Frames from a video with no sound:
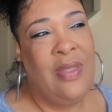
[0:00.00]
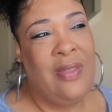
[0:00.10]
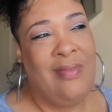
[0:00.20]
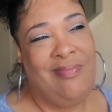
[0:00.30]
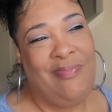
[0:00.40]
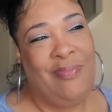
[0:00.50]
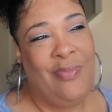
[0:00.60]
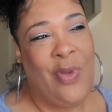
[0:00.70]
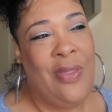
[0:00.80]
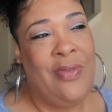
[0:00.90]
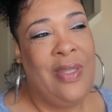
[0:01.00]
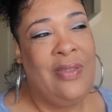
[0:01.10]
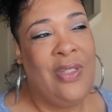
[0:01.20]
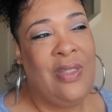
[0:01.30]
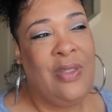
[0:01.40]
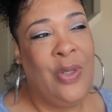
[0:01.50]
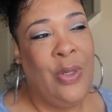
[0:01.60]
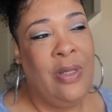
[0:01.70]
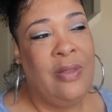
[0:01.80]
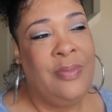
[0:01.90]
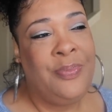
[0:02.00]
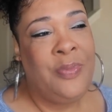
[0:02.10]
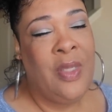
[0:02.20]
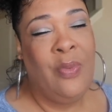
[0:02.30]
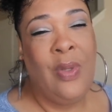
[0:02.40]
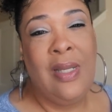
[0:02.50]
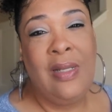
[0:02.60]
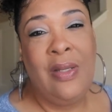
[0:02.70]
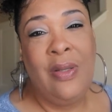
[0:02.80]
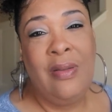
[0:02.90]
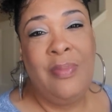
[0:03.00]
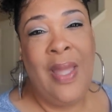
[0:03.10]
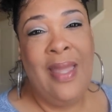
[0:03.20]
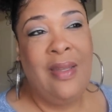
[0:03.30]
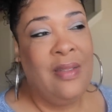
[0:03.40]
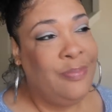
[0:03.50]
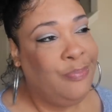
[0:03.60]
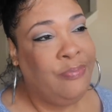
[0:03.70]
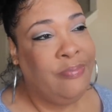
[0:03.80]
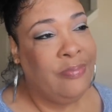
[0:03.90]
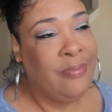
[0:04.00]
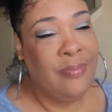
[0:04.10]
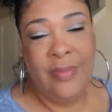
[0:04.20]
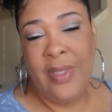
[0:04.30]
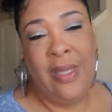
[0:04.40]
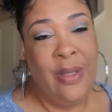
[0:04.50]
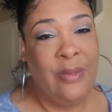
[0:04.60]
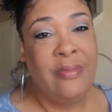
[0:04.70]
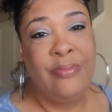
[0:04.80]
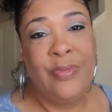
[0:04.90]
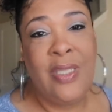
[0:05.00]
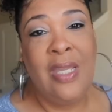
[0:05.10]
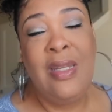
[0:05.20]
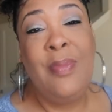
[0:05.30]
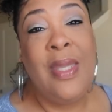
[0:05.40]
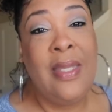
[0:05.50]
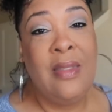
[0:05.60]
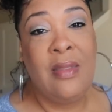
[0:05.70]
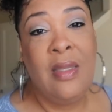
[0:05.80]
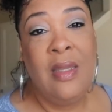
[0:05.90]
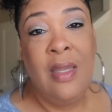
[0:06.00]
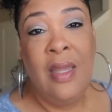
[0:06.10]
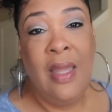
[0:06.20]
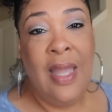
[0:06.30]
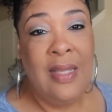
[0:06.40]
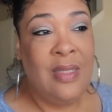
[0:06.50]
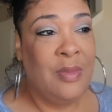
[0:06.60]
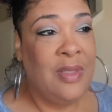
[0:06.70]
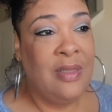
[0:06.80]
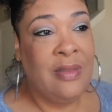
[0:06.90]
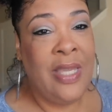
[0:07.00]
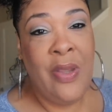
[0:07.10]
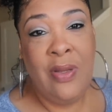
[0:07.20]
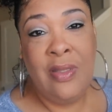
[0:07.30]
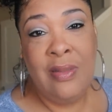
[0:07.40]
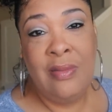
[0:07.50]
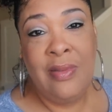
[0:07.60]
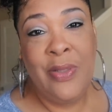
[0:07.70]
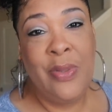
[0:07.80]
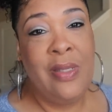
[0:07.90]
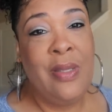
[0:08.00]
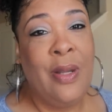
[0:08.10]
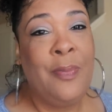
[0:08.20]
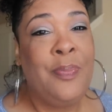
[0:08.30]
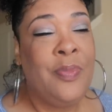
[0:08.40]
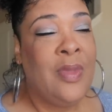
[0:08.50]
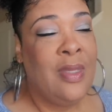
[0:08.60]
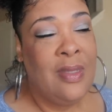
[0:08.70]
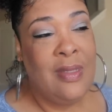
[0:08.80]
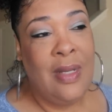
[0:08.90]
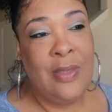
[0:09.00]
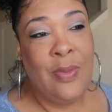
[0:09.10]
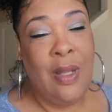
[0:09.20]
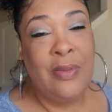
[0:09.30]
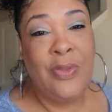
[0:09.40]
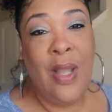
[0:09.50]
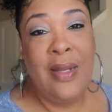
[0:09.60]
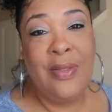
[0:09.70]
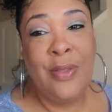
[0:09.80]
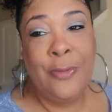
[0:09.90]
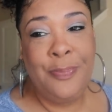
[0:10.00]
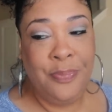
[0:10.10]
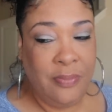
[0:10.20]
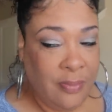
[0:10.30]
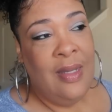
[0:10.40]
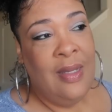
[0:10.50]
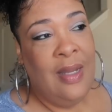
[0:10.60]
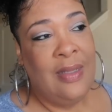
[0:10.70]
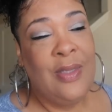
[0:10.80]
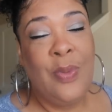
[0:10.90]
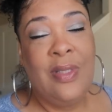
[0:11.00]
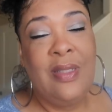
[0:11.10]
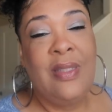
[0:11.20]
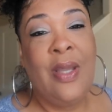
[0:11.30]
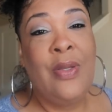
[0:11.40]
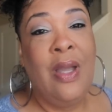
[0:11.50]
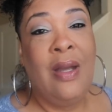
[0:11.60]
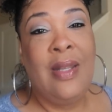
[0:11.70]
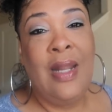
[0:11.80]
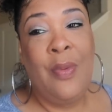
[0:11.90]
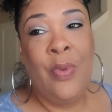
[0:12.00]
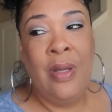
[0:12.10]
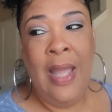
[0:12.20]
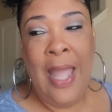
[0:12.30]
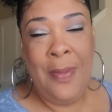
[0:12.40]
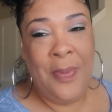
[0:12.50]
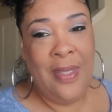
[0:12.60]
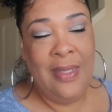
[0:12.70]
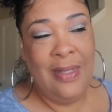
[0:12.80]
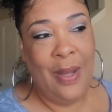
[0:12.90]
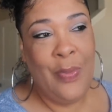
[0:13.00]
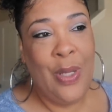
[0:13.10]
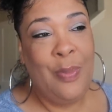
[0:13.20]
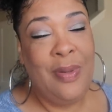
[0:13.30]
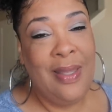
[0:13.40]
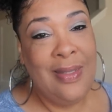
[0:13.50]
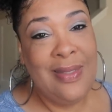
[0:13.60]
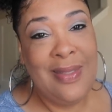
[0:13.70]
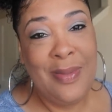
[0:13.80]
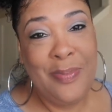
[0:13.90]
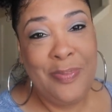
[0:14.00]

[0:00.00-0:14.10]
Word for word: this, rather than just your regular bag of, you know, kidney beans. Add some little character to it, you know. So that's what I was trying to do. I just wanted to tell y'all that I'm real happy. I'm real blessed.